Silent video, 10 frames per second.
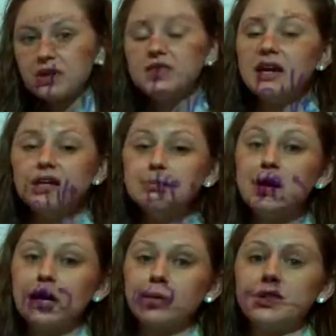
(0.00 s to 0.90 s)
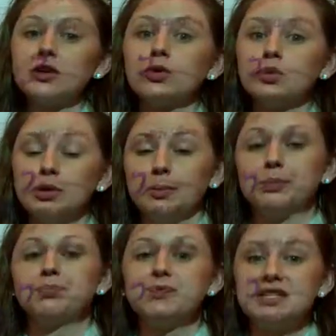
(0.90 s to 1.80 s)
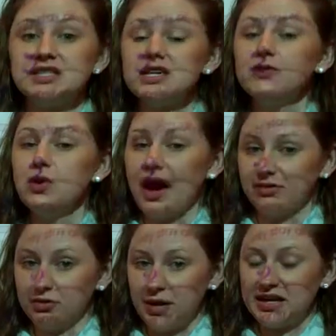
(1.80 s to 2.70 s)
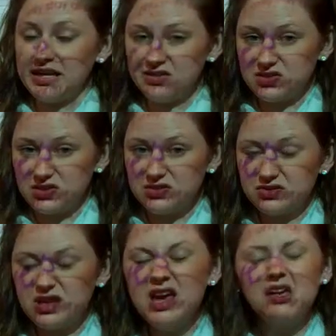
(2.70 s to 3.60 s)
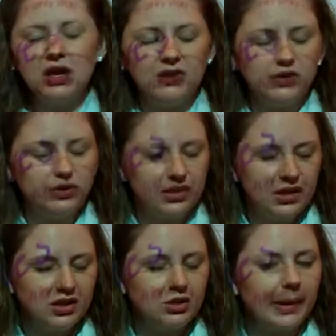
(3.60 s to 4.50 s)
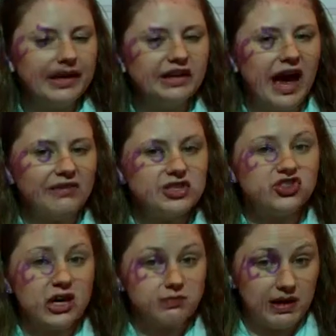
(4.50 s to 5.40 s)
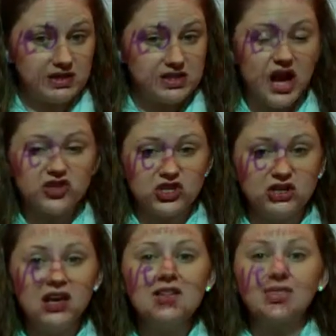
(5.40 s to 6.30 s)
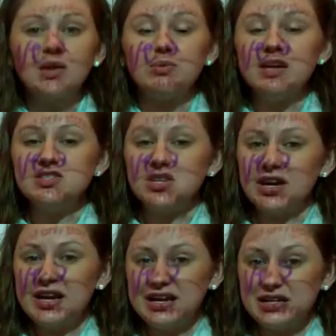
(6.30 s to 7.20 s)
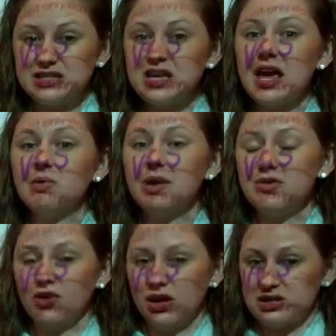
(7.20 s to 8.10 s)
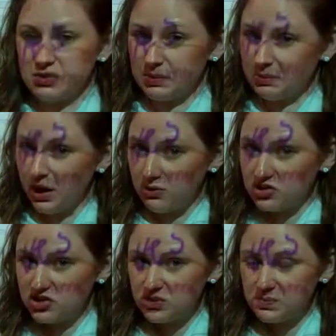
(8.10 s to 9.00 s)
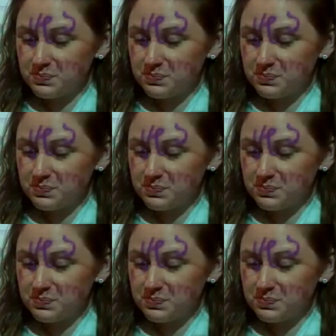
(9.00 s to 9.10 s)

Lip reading: Then compare with your group to see if you have the right answers. If you think you're ready to have it checked by the sergeant, then raise your hand and wait for her to approach.